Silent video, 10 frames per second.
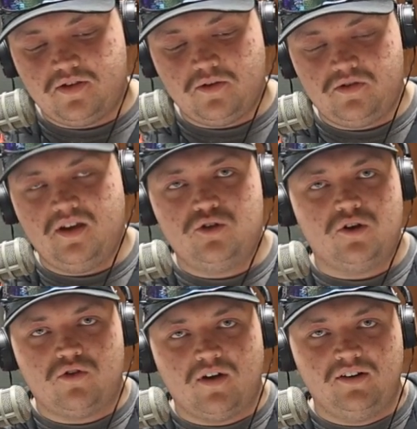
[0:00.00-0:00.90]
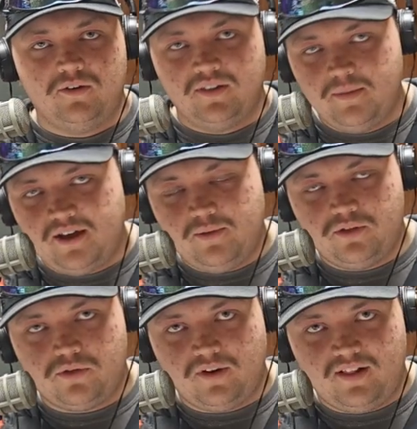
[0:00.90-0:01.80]
Association is trying to eliminate with
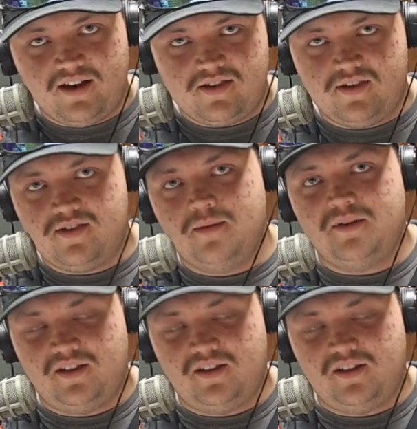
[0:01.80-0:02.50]
the 3-class system.